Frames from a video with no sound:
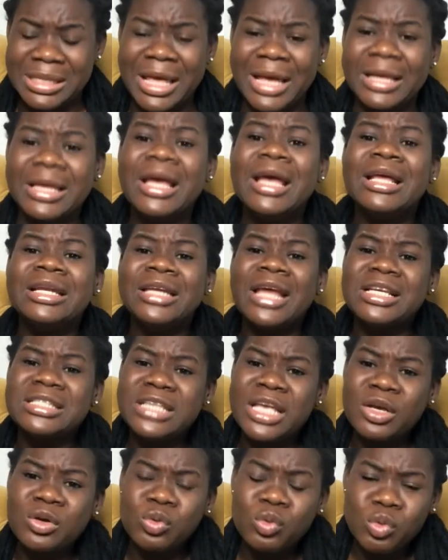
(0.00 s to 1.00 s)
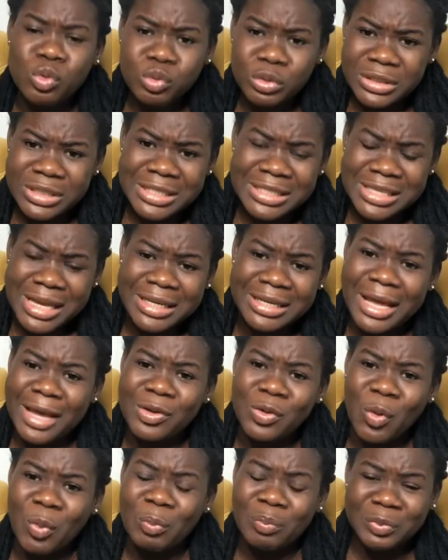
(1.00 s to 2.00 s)
Like, there's a good inside that
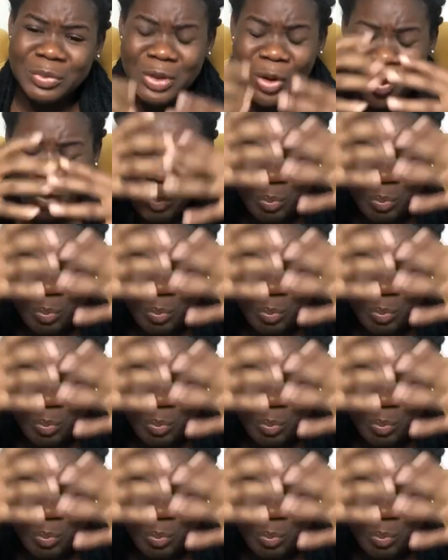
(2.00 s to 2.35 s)
your